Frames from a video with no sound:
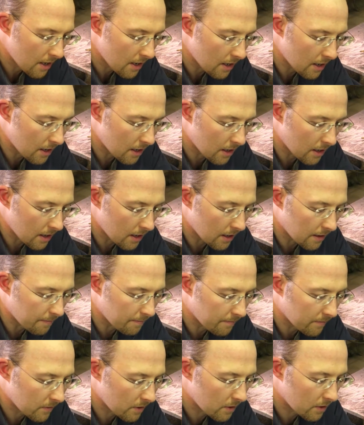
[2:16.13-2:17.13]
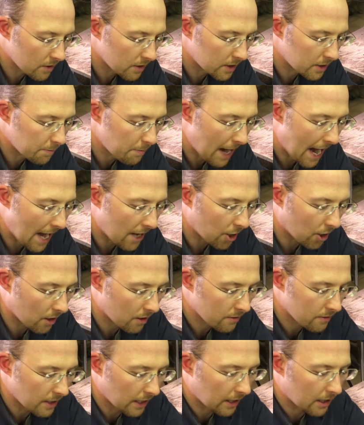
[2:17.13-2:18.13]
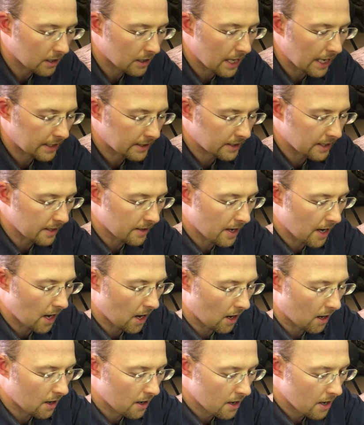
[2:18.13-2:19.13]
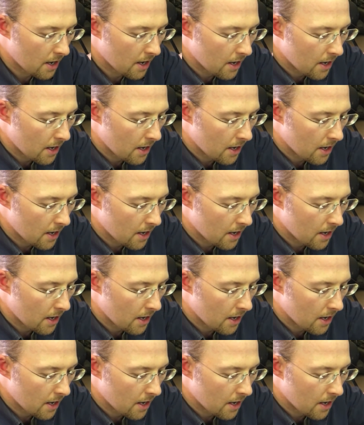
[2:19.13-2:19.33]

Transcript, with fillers: um, spatter that collects in there.